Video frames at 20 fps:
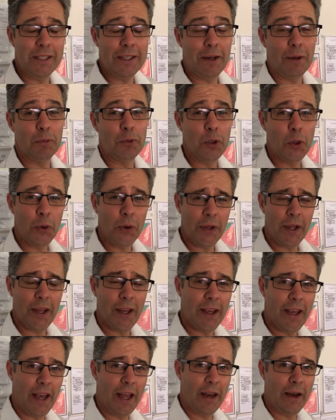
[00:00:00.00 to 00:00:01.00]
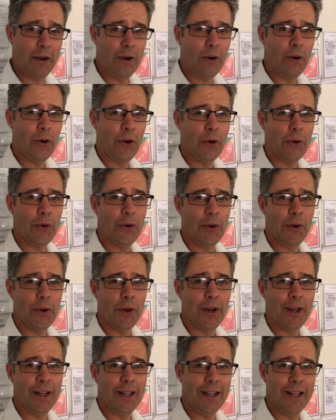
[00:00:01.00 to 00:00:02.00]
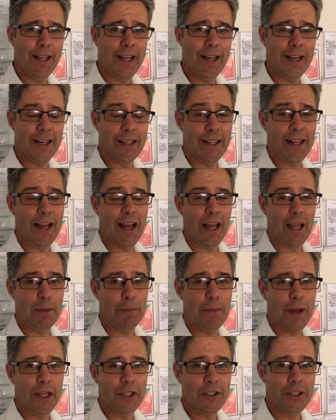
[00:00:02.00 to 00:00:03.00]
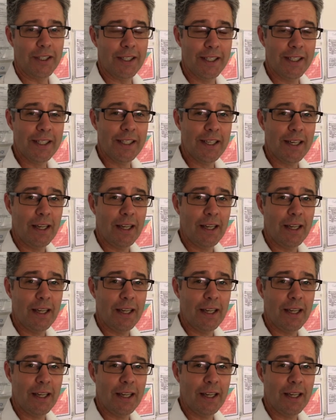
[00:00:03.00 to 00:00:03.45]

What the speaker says: I'm talking again on lead and lag measures,